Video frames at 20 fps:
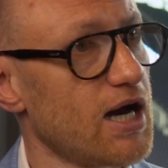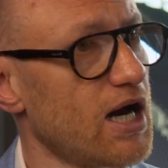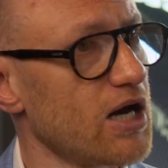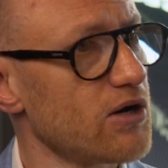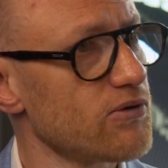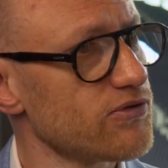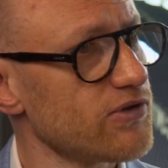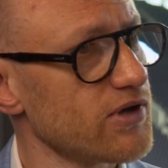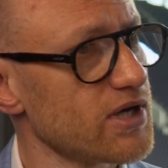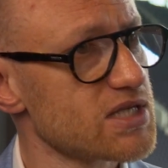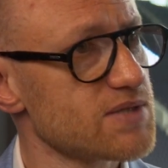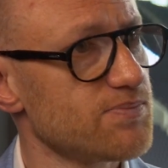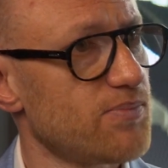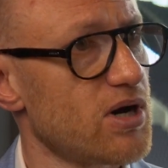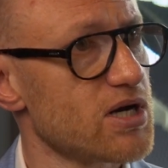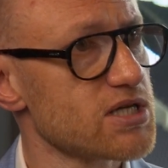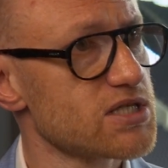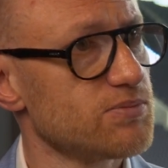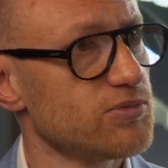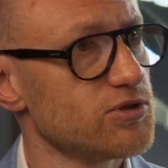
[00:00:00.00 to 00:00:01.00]
I don't think it's
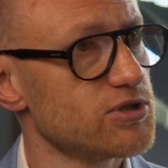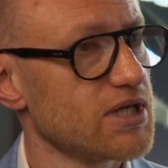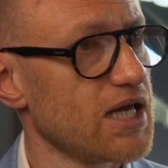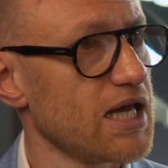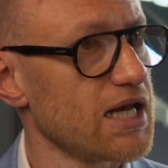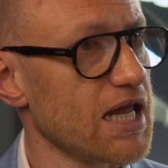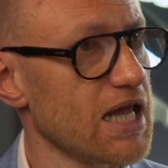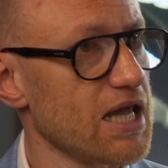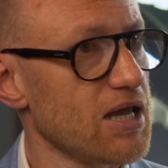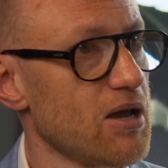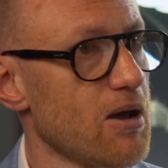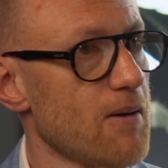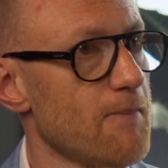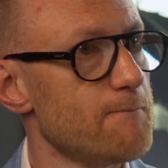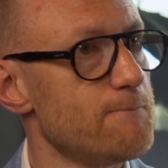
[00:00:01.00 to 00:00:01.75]
possible to get a